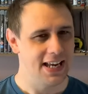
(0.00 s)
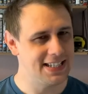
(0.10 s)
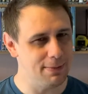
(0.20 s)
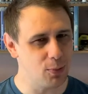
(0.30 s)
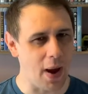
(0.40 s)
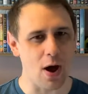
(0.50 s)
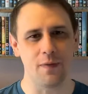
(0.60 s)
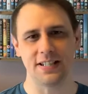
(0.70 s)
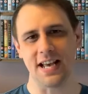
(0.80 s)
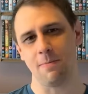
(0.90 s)
he seems way out
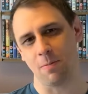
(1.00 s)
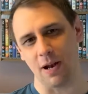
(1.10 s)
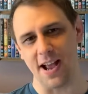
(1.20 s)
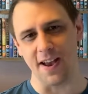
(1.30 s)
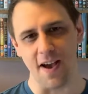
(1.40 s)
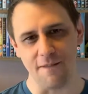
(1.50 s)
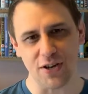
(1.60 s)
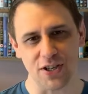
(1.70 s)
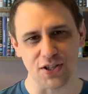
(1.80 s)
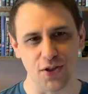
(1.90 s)
of his depth playing a
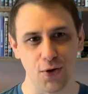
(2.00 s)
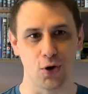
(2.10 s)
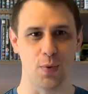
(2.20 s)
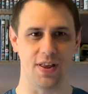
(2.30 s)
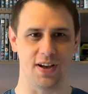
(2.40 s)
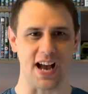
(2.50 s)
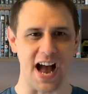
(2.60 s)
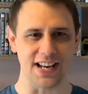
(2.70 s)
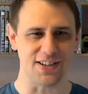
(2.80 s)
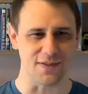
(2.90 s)
vicious thug with a
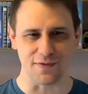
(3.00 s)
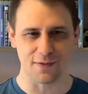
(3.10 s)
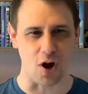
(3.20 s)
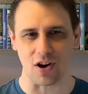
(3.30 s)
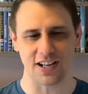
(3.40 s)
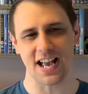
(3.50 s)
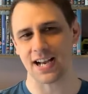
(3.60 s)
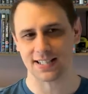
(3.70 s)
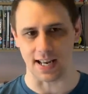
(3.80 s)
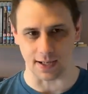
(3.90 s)
kind of Cockney
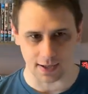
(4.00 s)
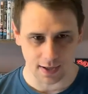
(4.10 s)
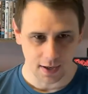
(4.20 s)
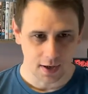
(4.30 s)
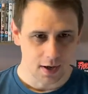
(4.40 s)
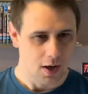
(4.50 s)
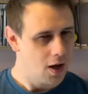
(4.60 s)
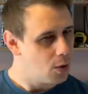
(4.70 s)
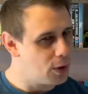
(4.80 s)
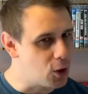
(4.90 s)
accent.
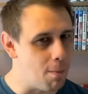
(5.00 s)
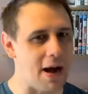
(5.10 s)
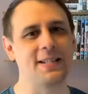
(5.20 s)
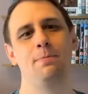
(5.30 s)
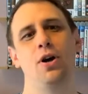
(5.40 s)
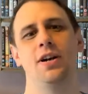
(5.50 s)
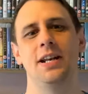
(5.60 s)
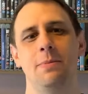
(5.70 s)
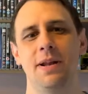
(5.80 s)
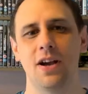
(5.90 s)
We'll come back to Burton
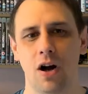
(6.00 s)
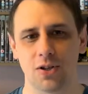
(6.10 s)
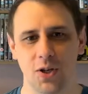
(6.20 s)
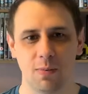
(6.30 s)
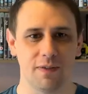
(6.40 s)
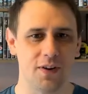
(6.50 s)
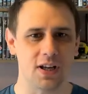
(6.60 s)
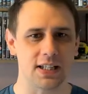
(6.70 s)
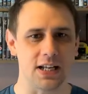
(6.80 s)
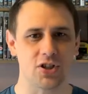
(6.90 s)
in a minute or two, but
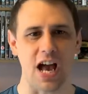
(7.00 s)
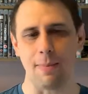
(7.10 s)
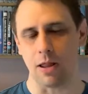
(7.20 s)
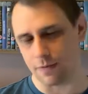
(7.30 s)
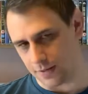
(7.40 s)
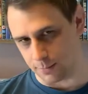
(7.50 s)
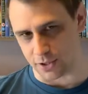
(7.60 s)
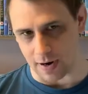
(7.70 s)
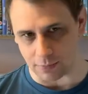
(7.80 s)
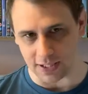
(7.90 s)
first let's chat about the film
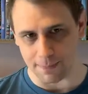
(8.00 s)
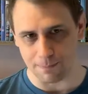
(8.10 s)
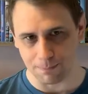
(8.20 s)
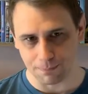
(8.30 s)
surrounding him.